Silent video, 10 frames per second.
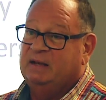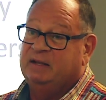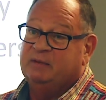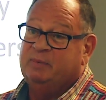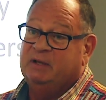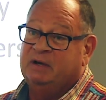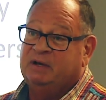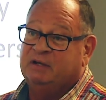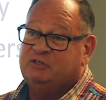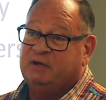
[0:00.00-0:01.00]
let them be
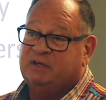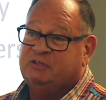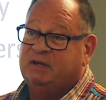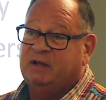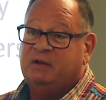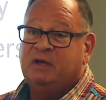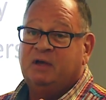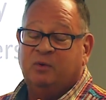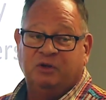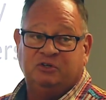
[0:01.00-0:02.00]
honest. So I said,
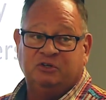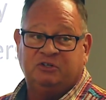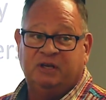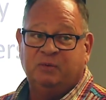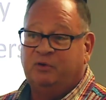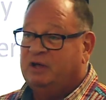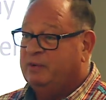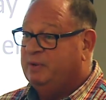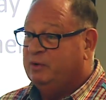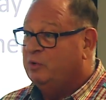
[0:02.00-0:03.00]
what you say will
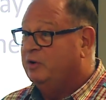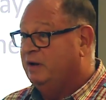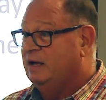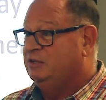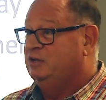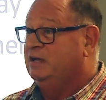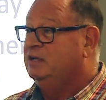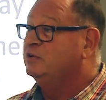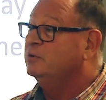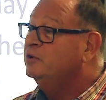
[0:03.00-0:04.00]
not be quoted outside
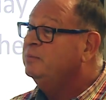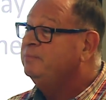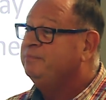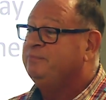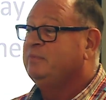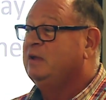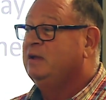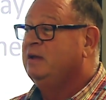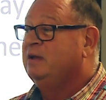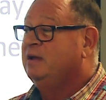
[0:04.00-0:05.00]
this room.
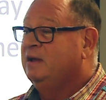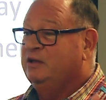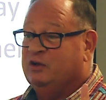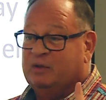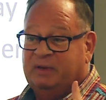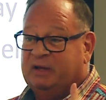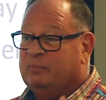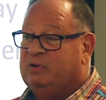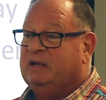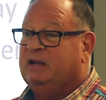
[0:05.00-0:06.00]
You can be
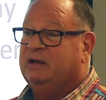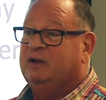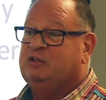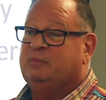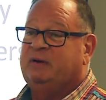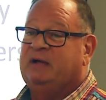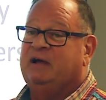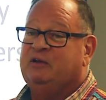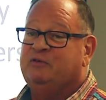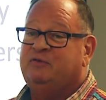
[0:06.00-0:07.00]
completely honest about how
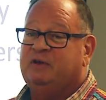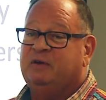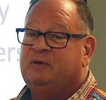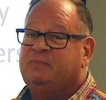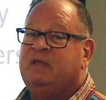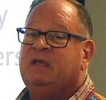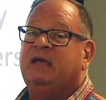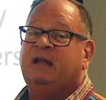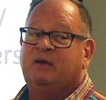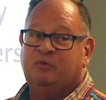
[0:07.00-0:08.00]
you feel.
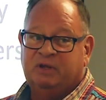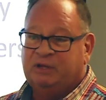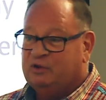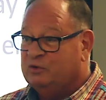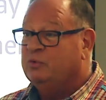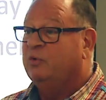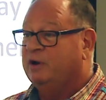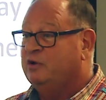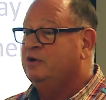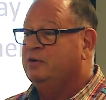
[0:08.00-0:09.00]
And I really do want
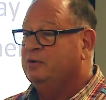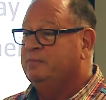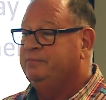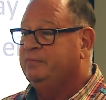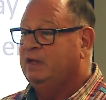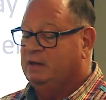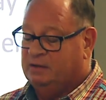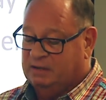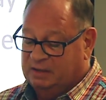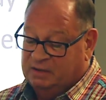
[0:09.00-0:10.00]
to know.
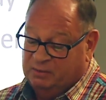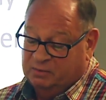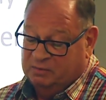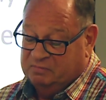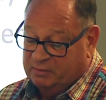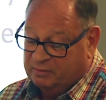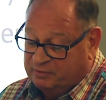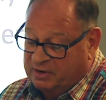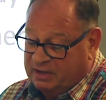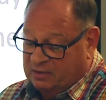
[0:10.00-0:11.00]
And they were
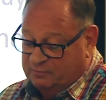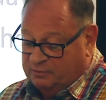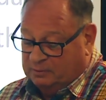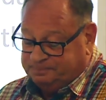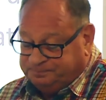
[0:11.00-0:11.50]
very helpful.